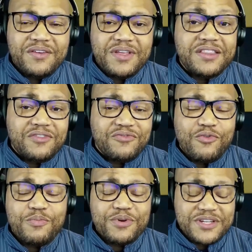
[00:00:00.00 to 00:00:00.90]
they're
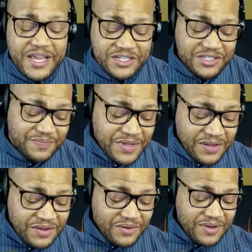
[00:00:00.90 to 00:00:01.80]
for protection.
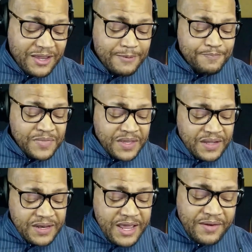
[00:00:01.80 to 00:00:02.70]
Okay.
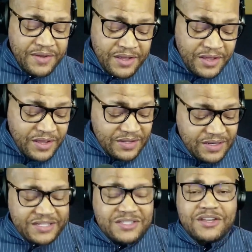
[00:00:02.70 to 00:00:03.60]
Now,
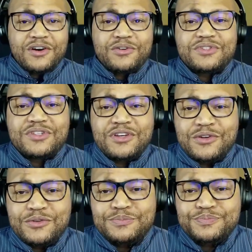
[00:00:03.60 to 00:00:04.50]
let's go
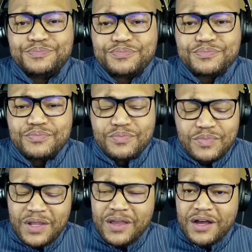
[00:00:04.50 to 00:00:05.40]
to
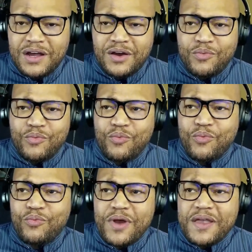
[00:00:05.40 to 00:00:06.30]

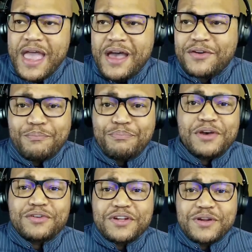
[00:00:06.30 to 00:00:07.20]
how to
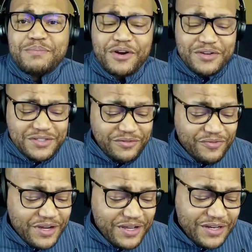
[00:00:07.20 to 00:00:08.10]
build an emergency
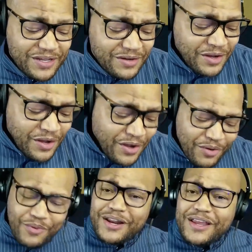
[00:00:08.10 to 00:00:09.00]
fund and
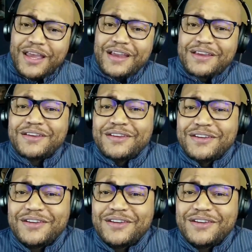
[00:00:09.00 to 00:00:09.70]
where the heck,